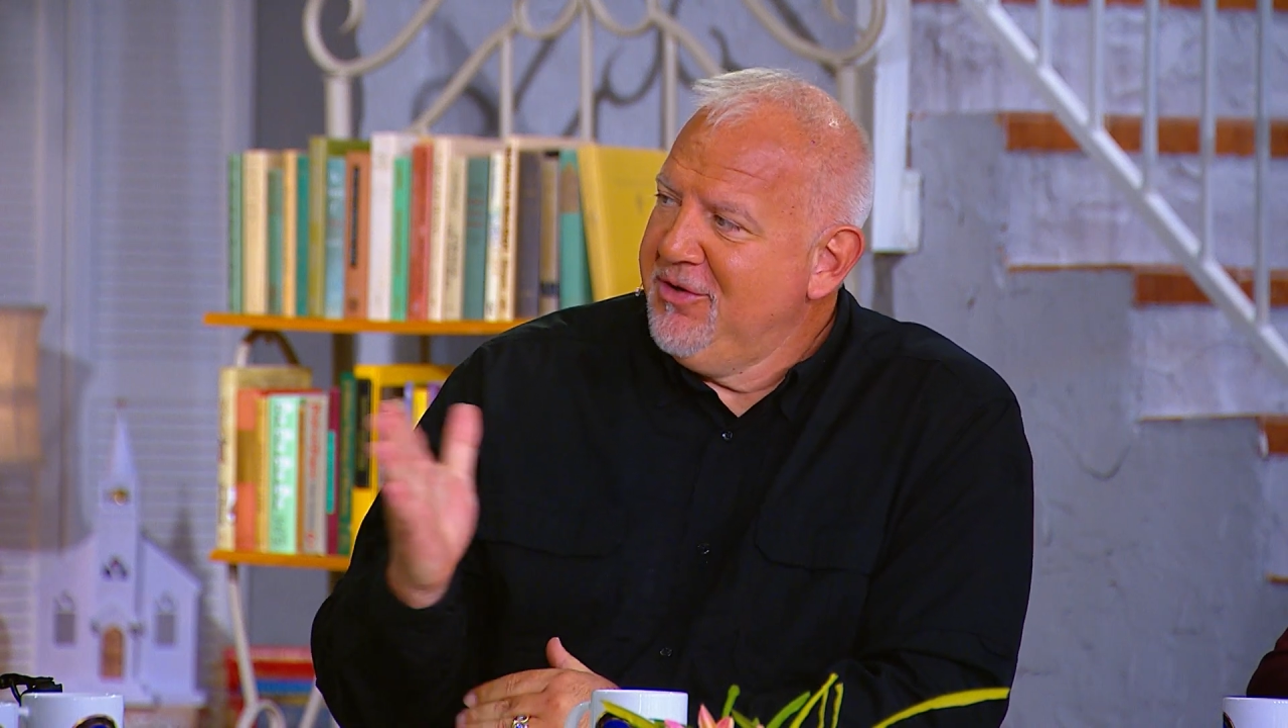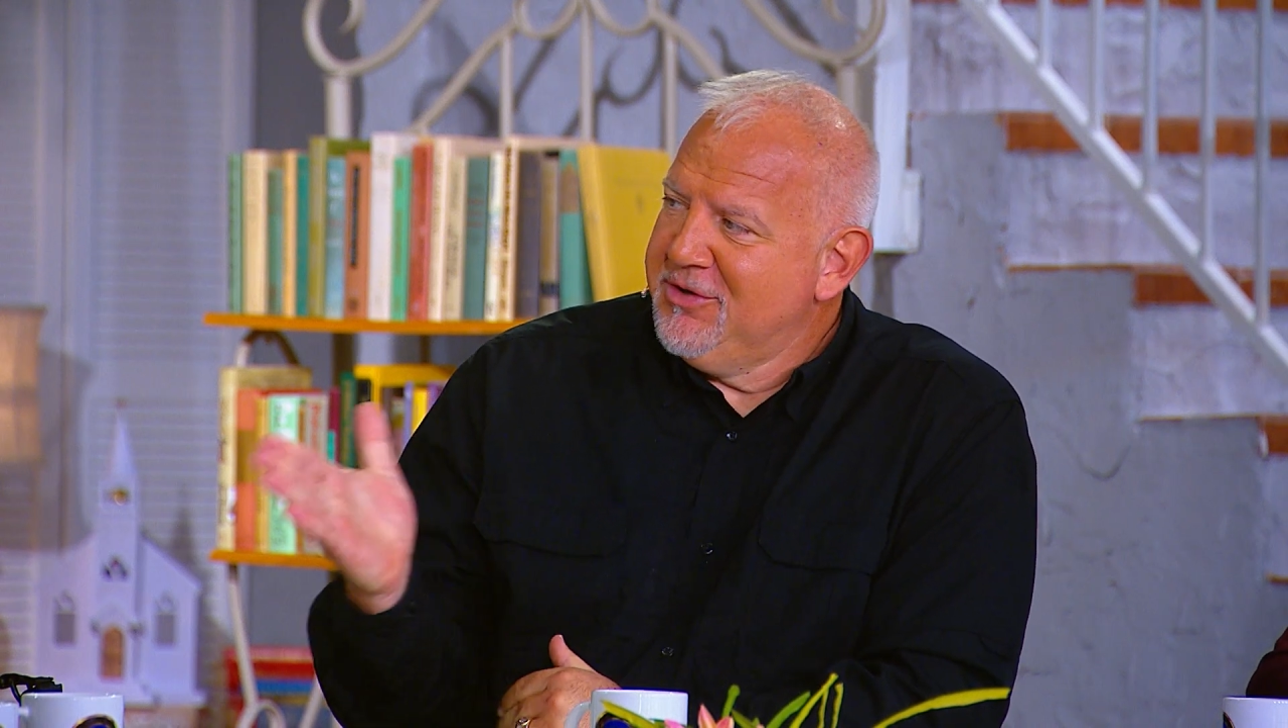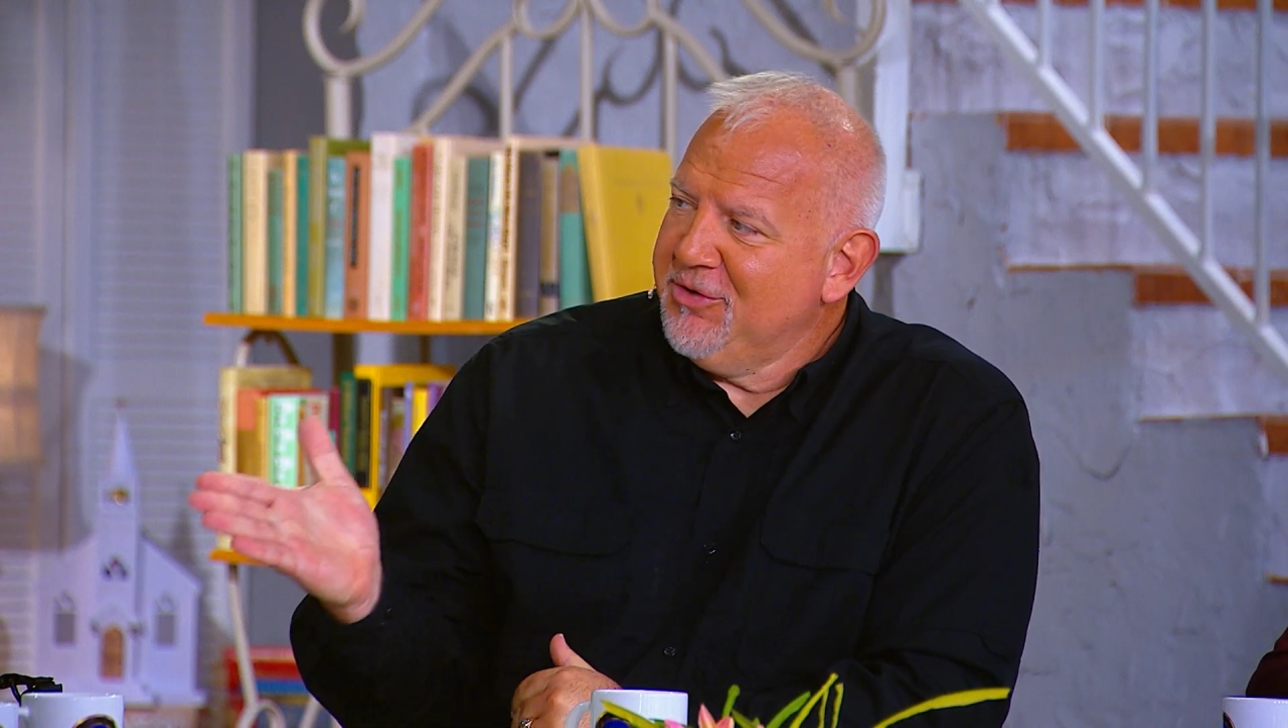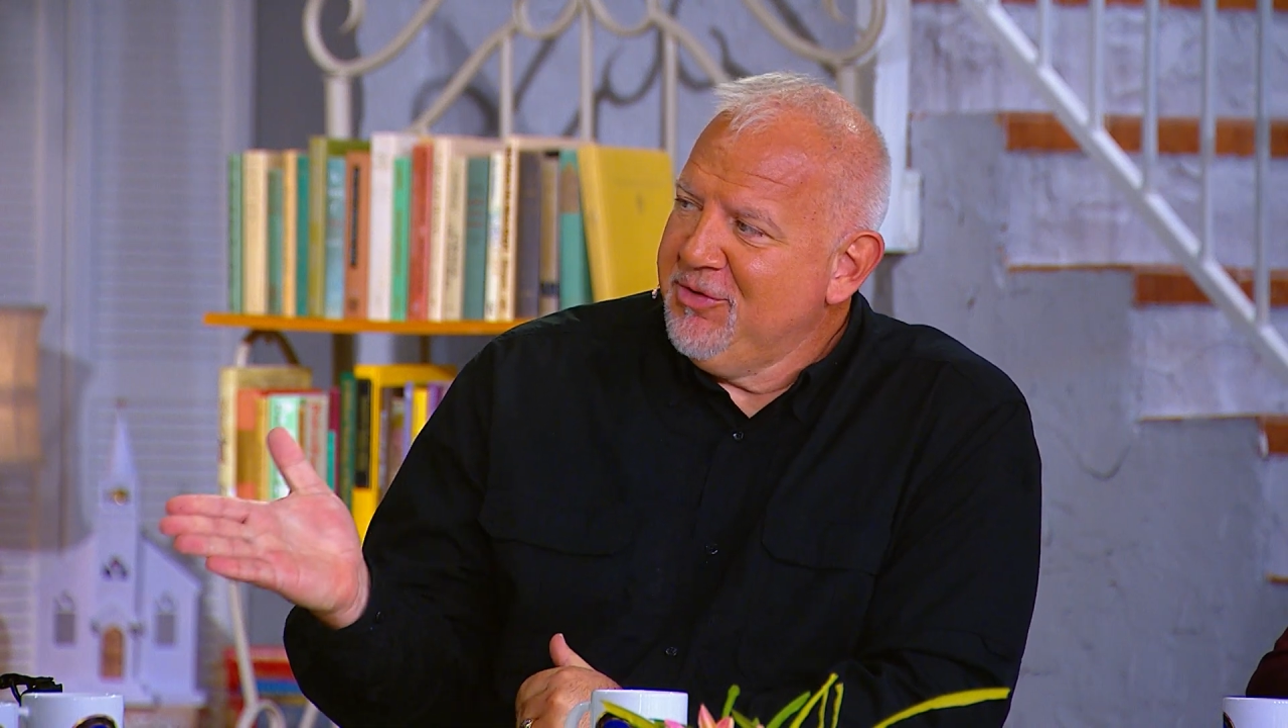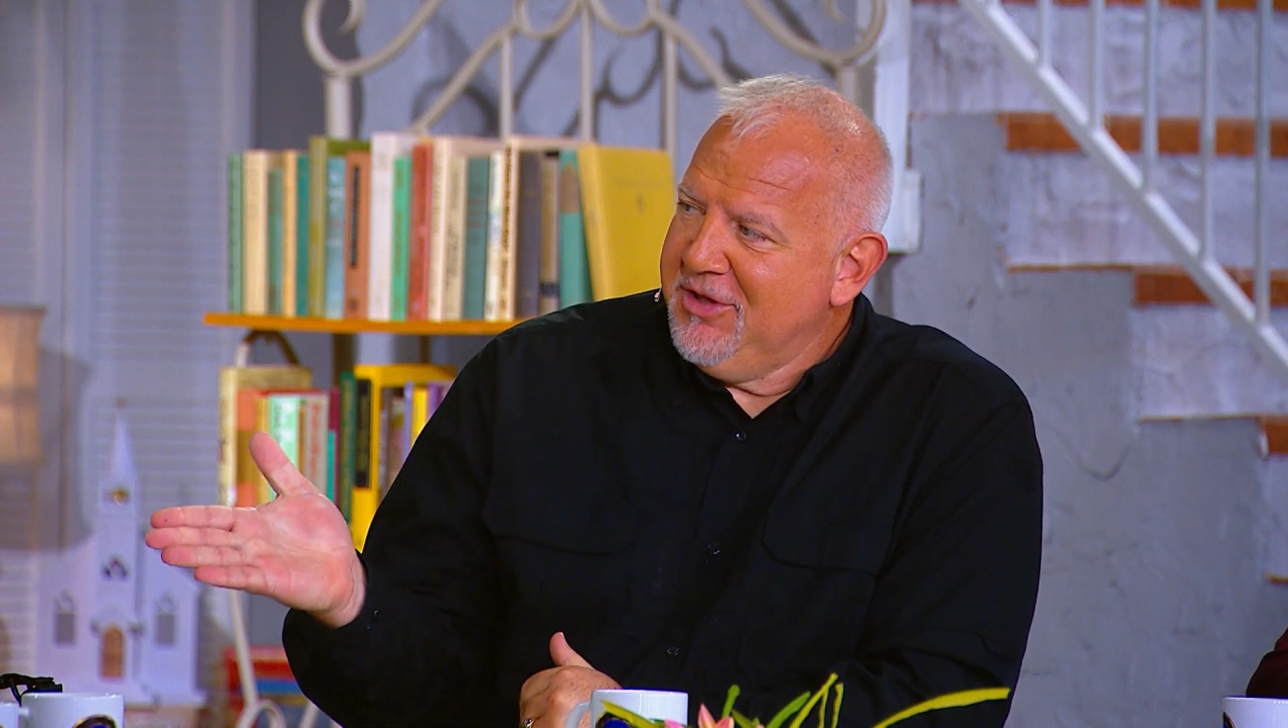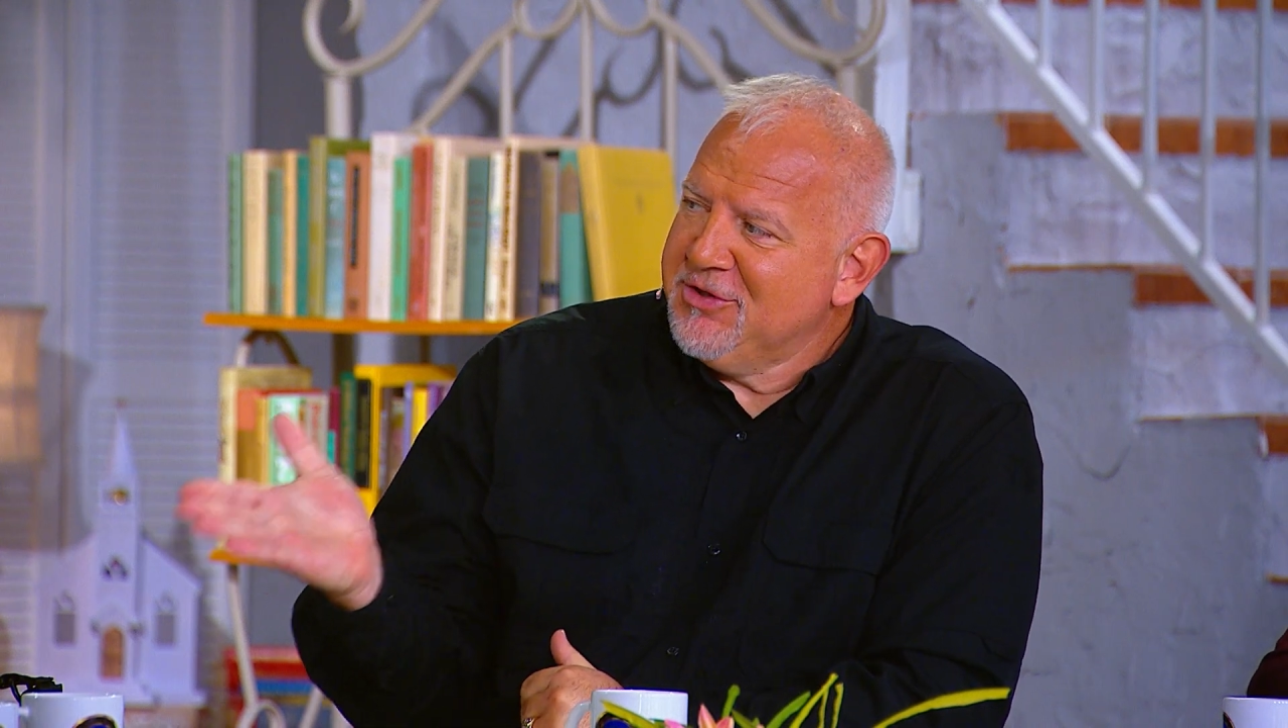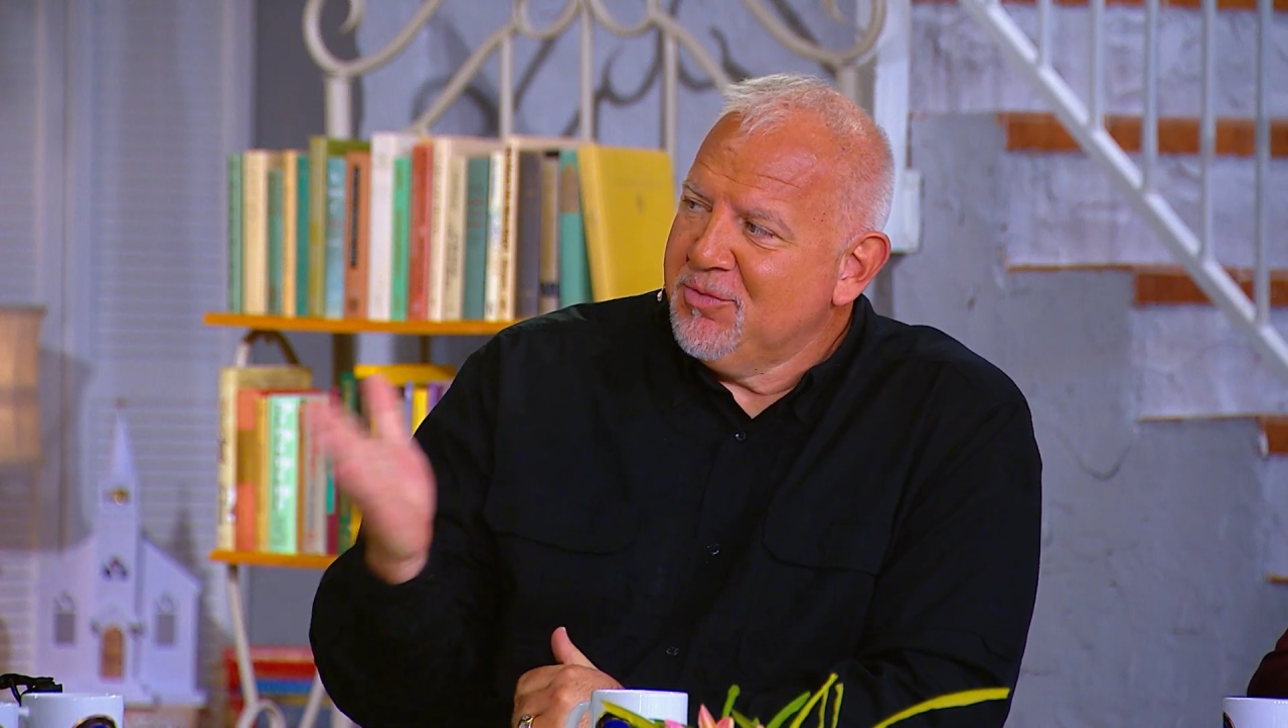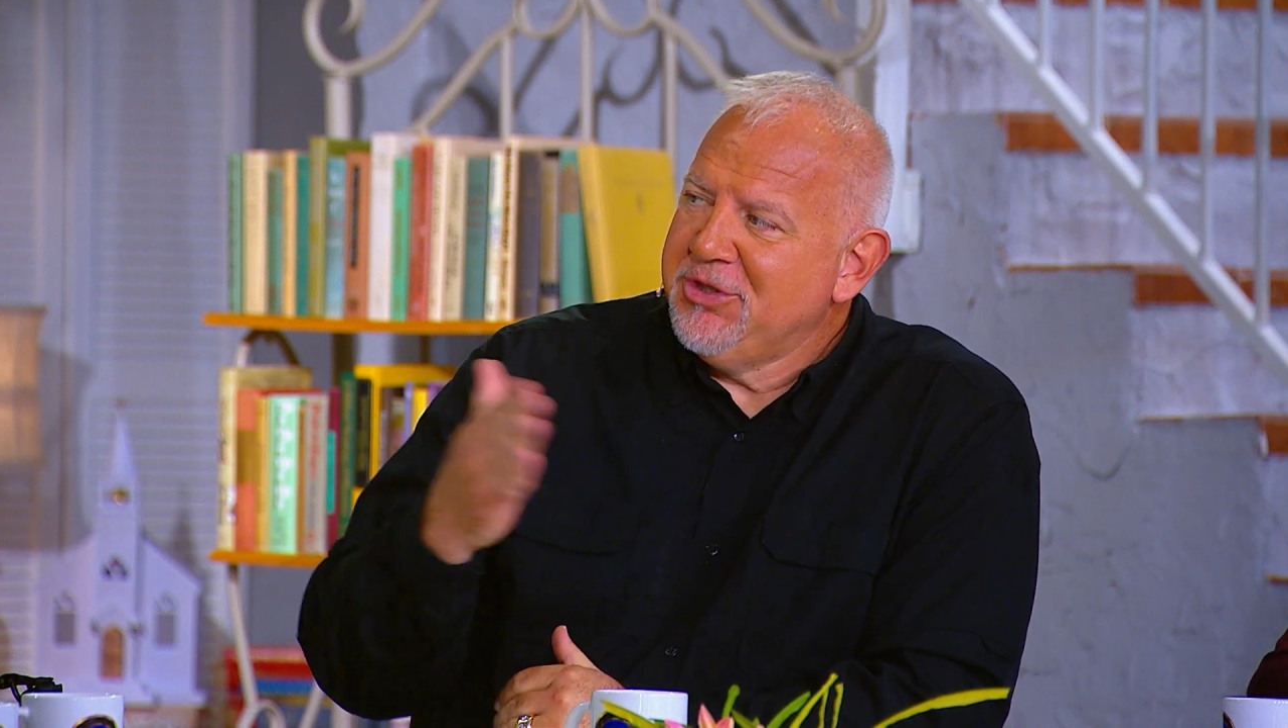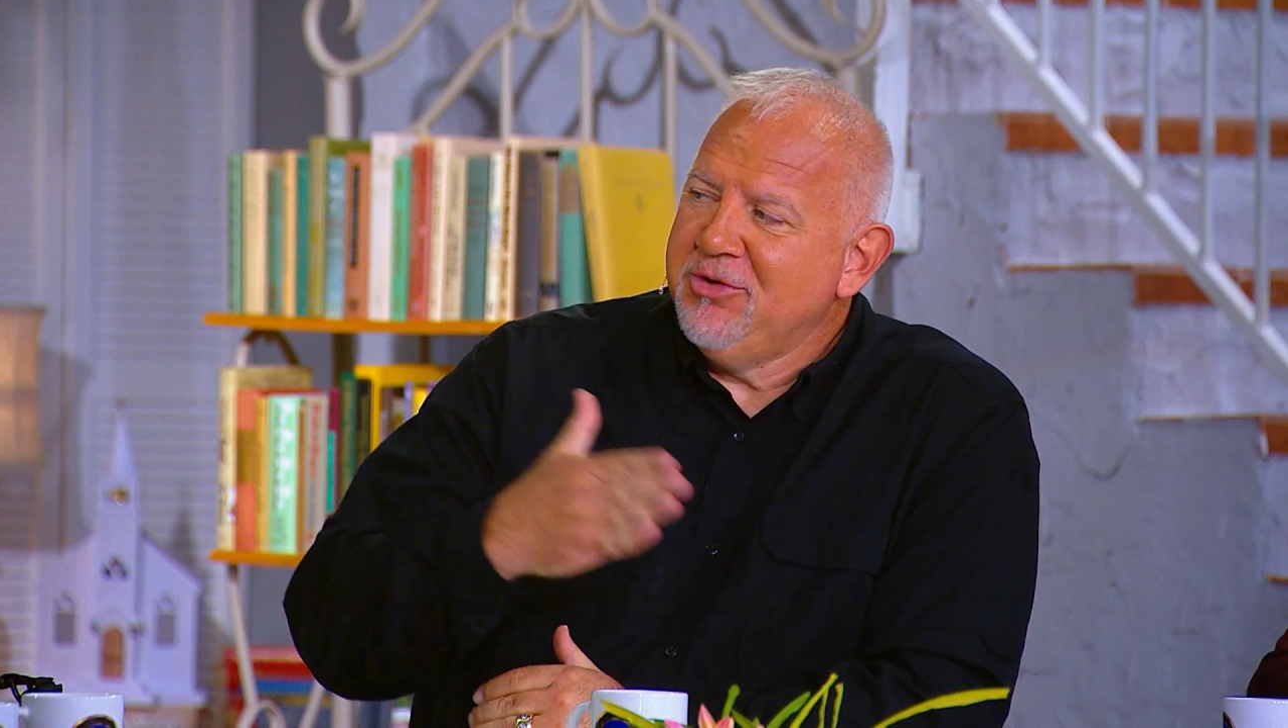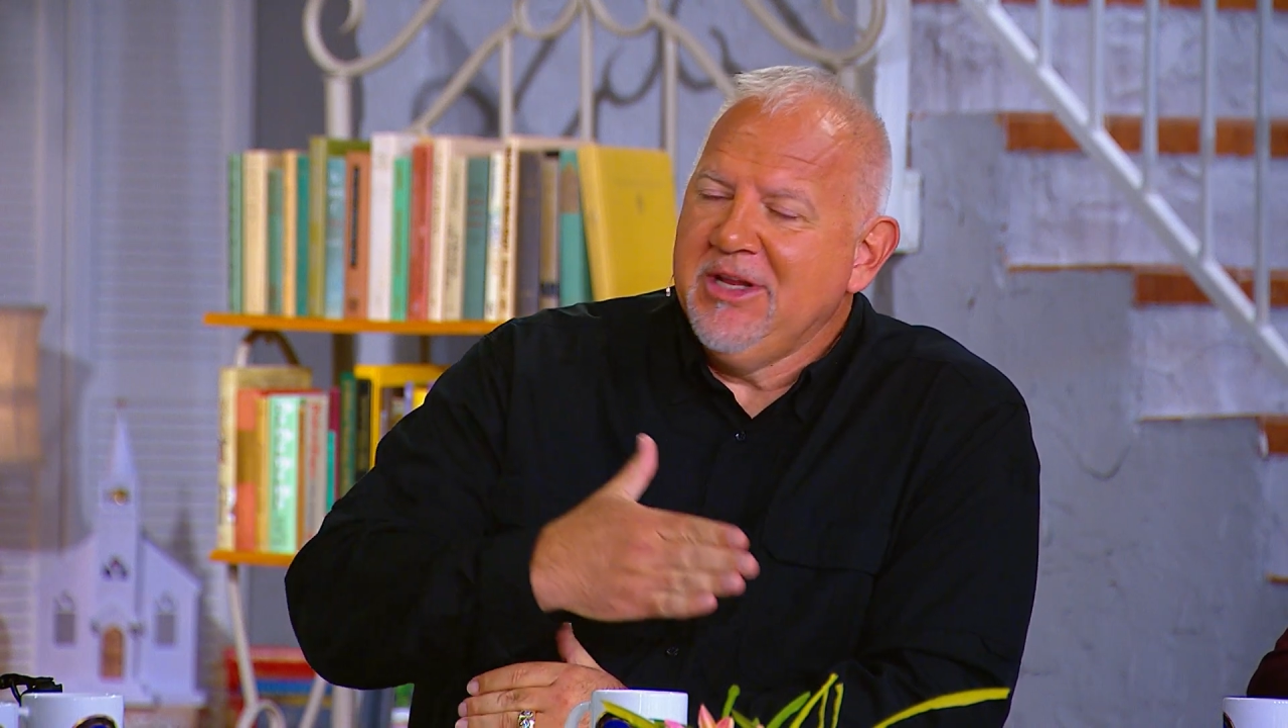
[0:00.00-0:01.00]
so this is
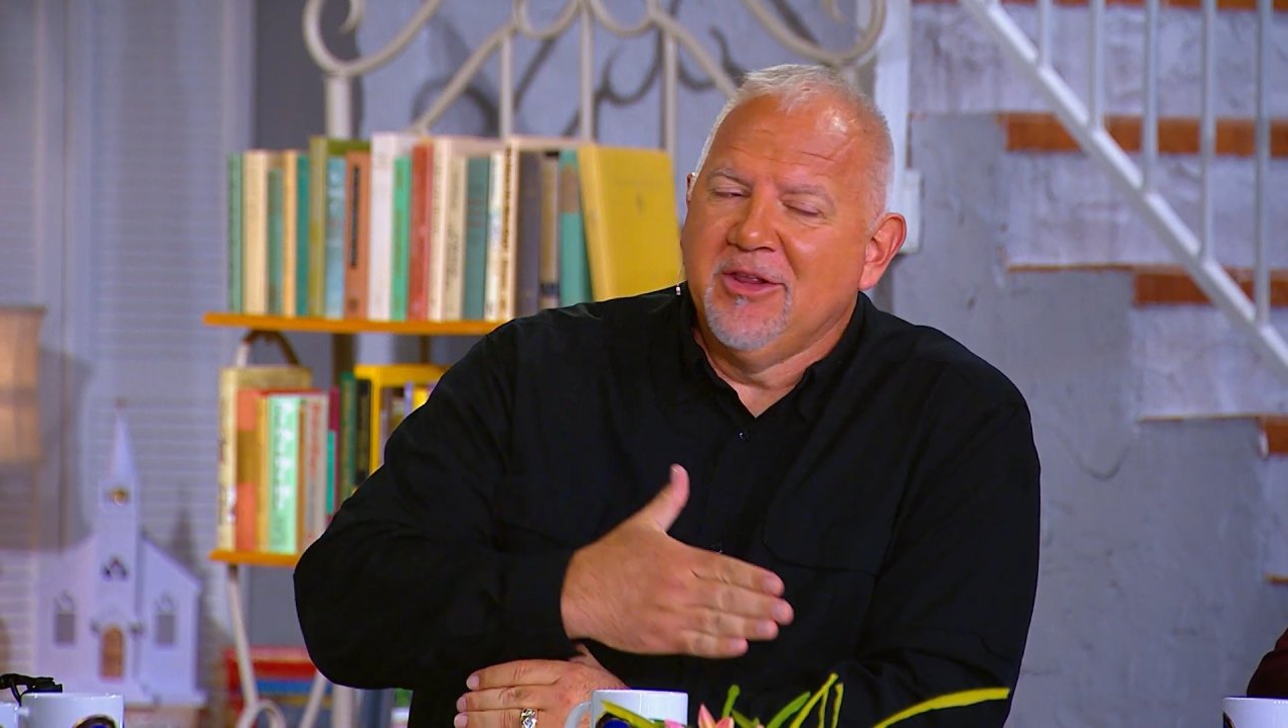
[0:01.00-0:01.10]
what you need